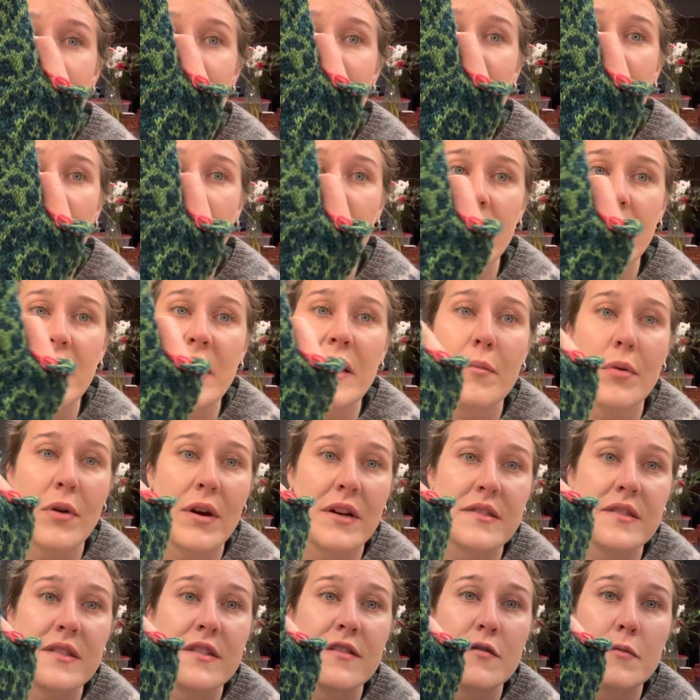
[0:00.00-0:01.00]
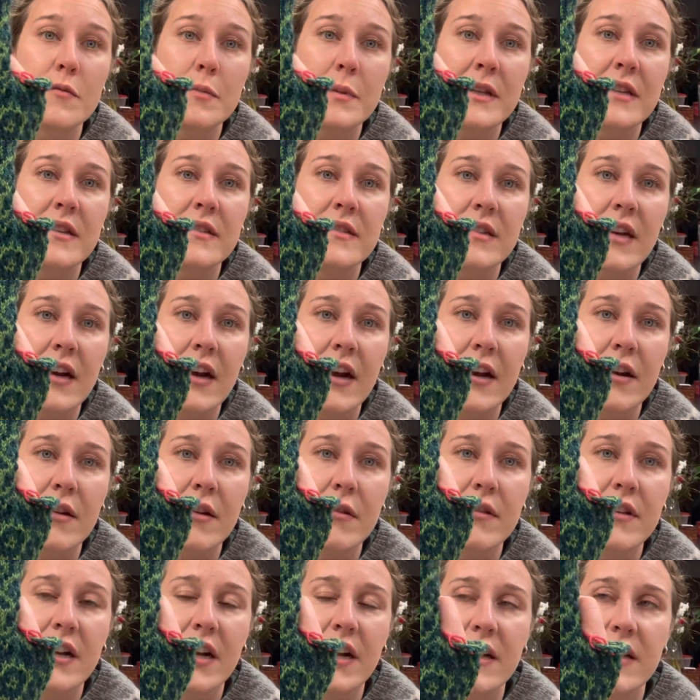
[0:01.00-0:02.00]
very impressive because I don't
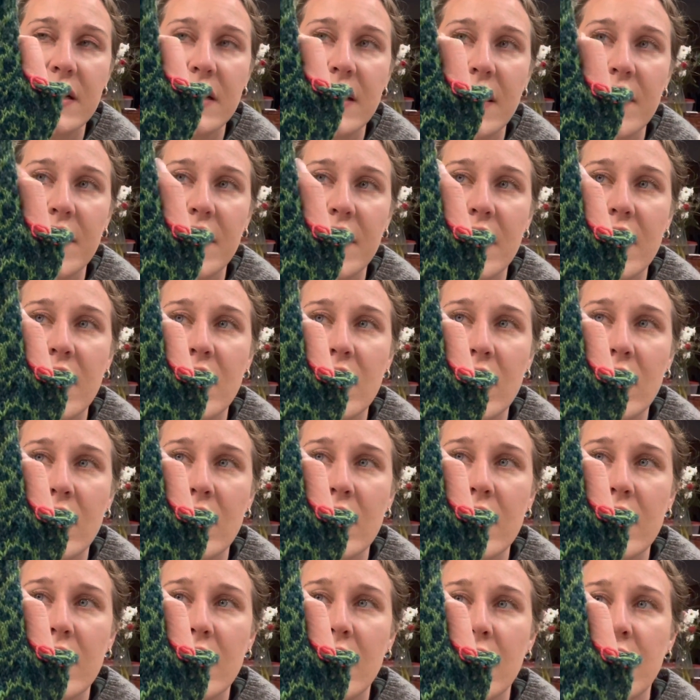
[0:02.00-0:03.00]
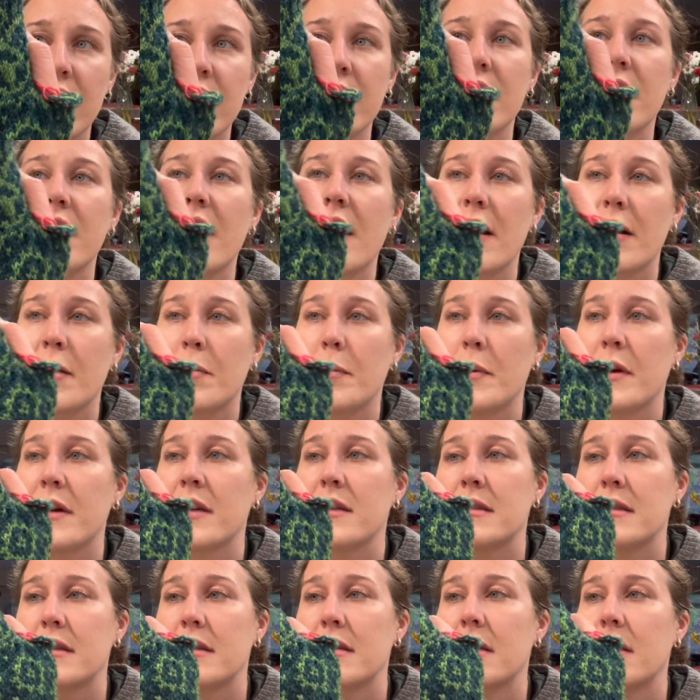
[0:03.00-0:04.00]
think I could get that color on the yak
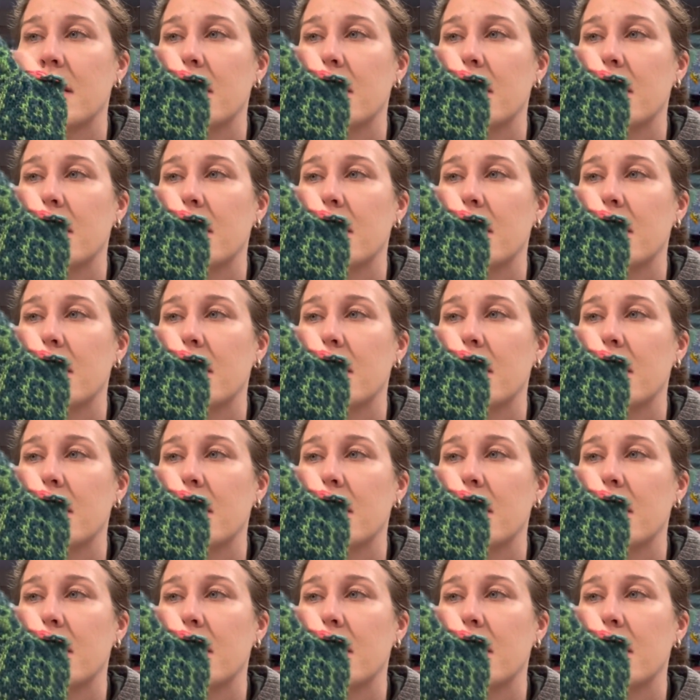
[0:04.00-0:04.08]
base